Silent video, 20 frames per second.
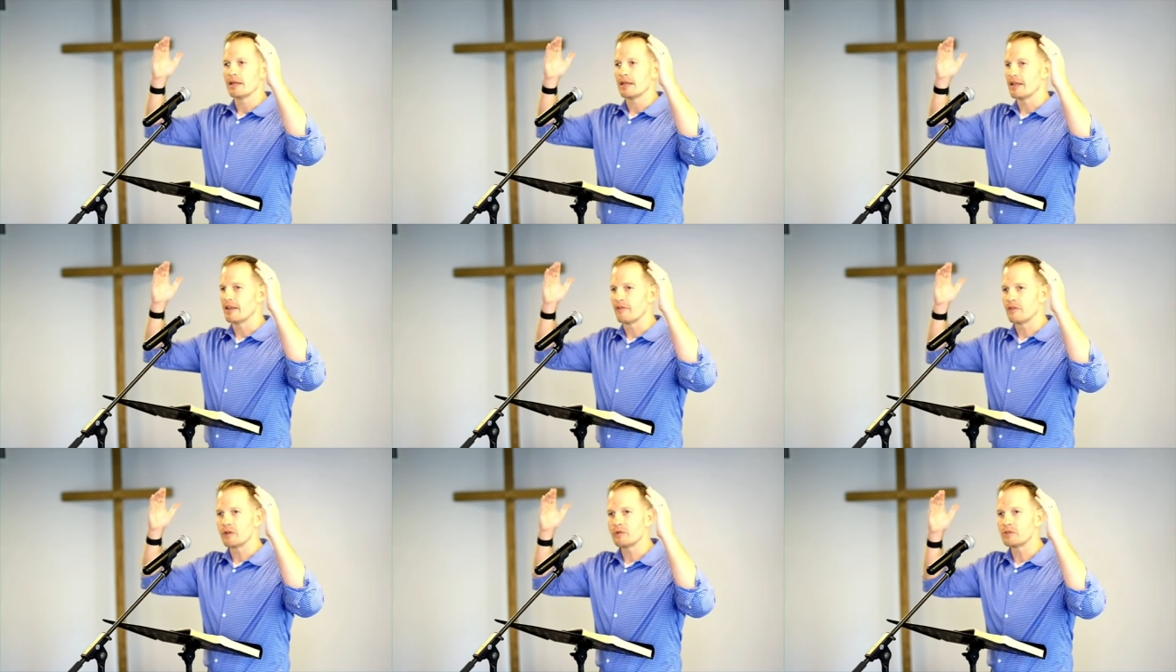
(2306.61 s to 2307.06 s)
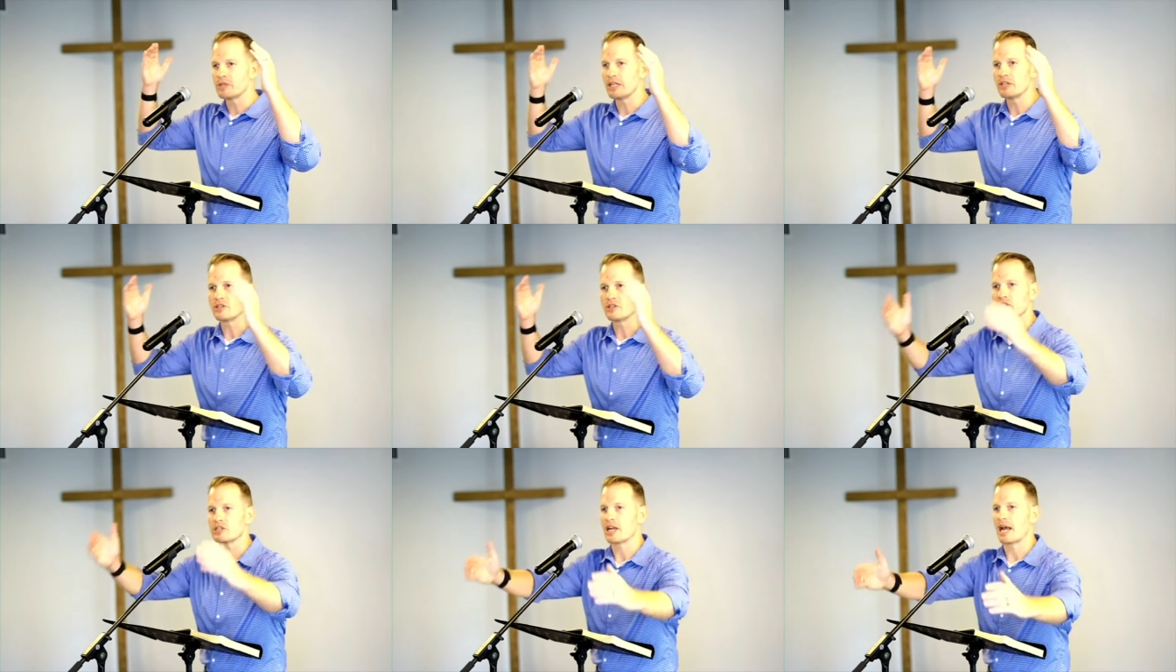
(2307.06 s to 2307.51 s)
if you
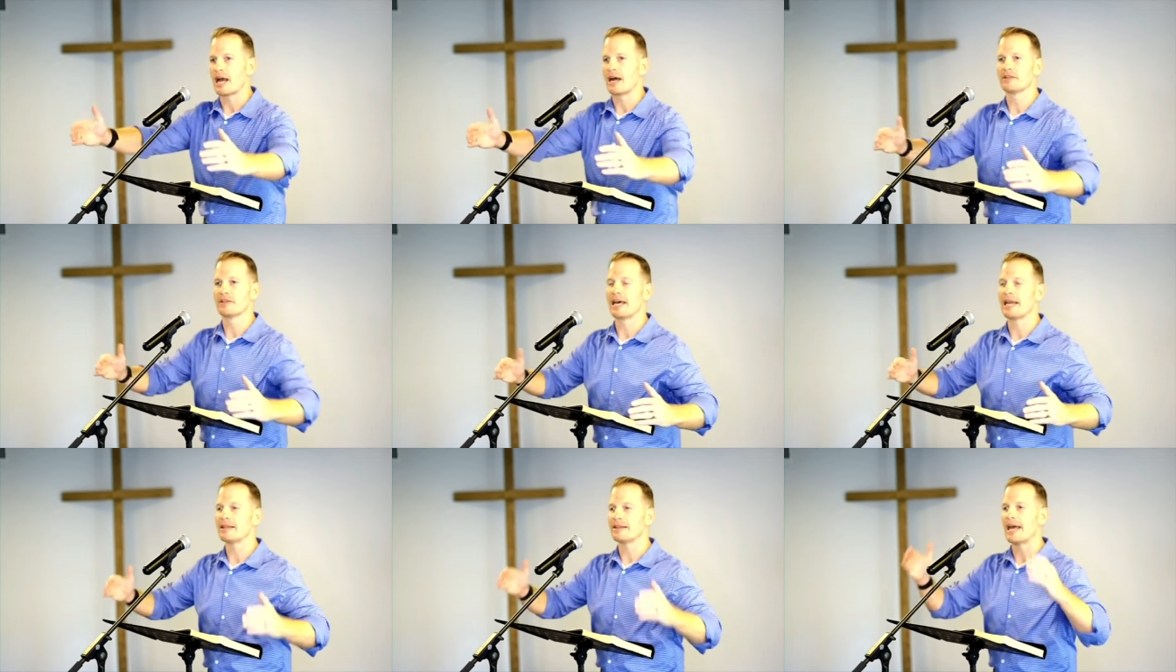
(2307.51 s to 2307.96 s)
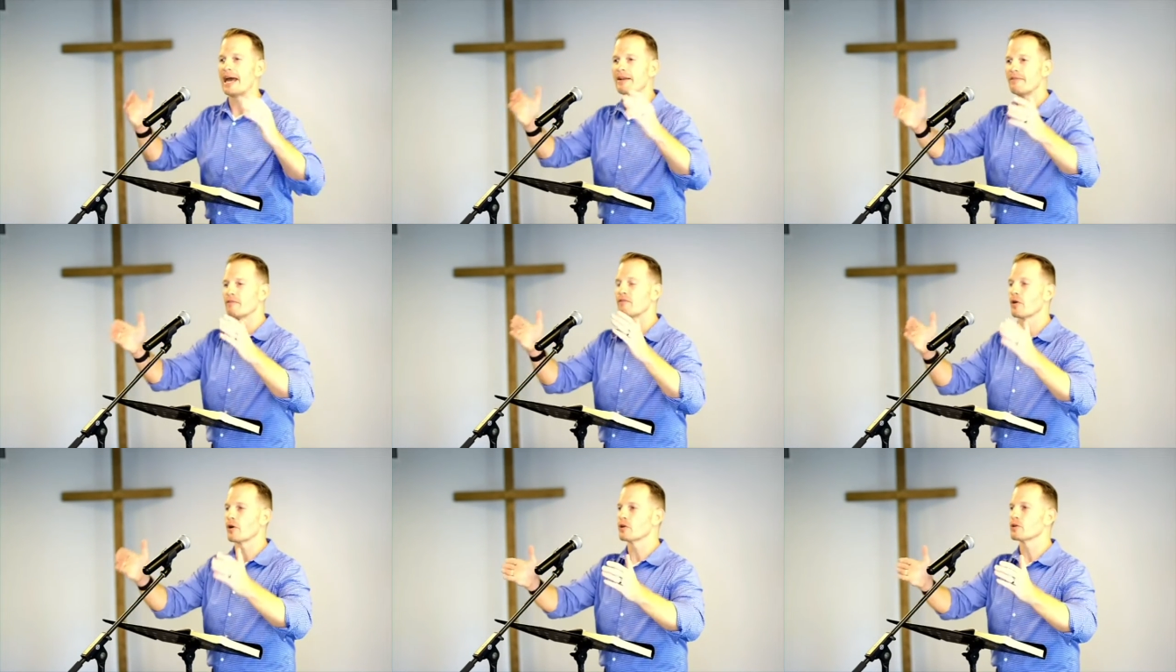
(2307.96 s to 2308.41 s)
teach a child, that,
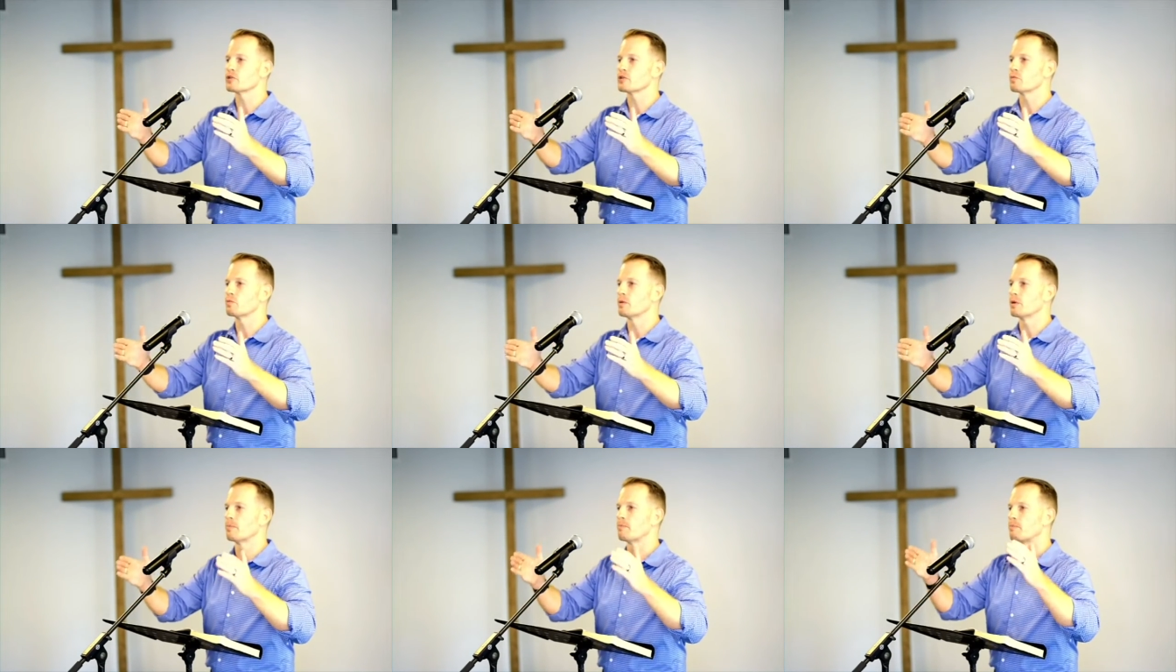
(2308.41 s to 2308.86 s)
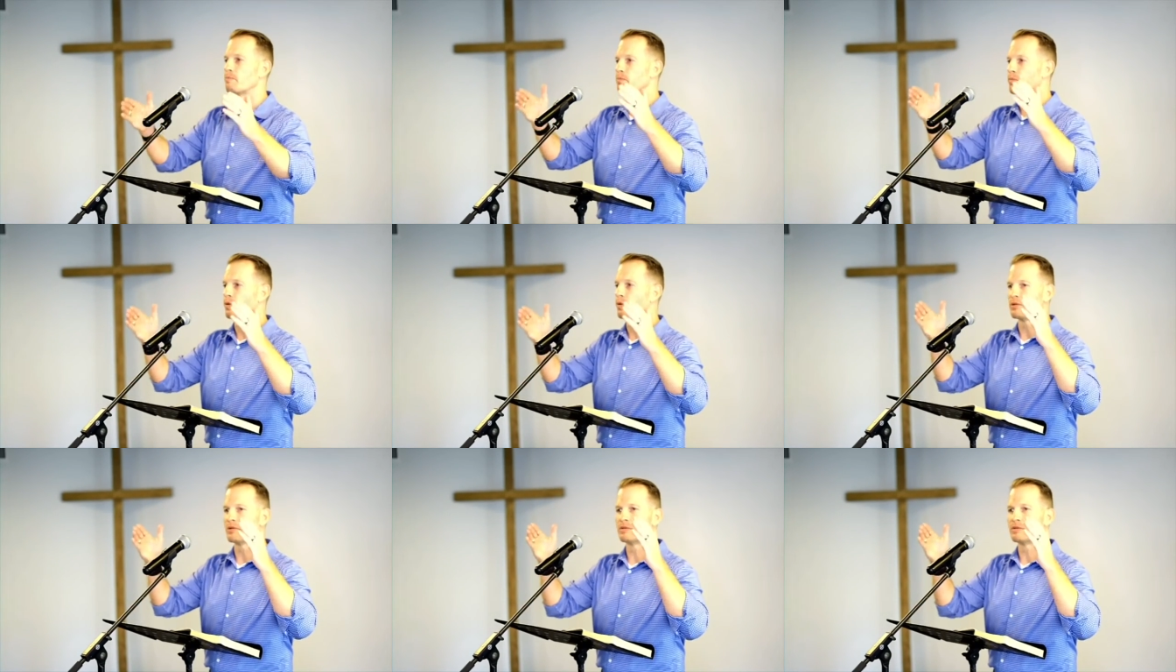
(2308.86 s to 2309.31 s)
that verse will,
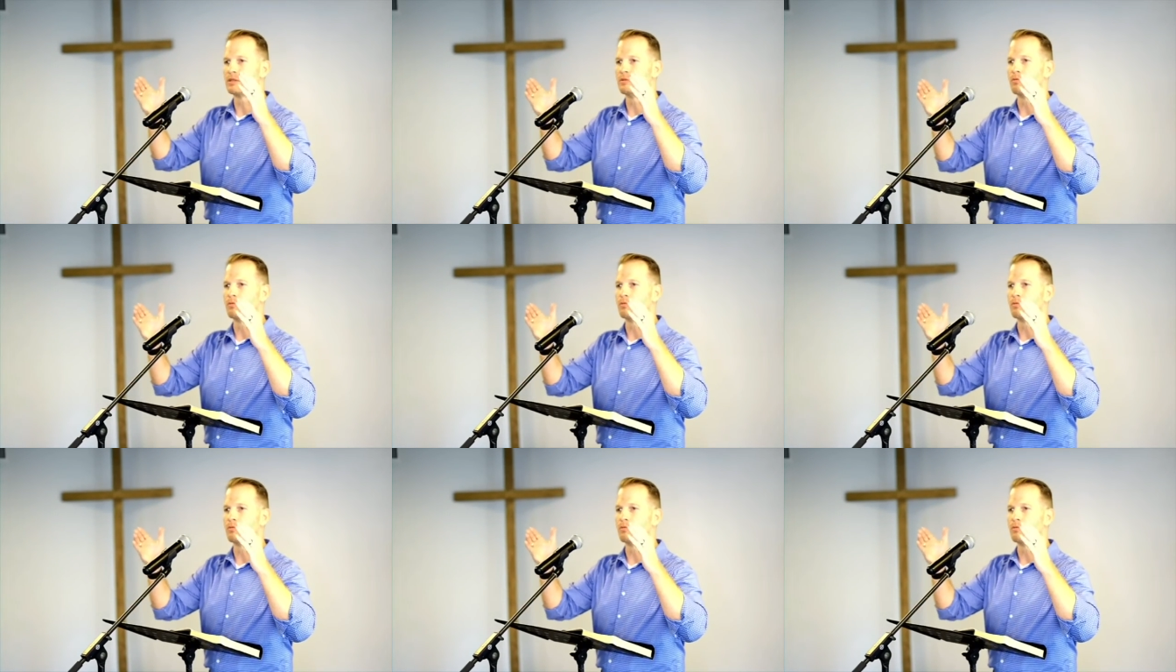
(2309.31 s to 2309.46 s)
will,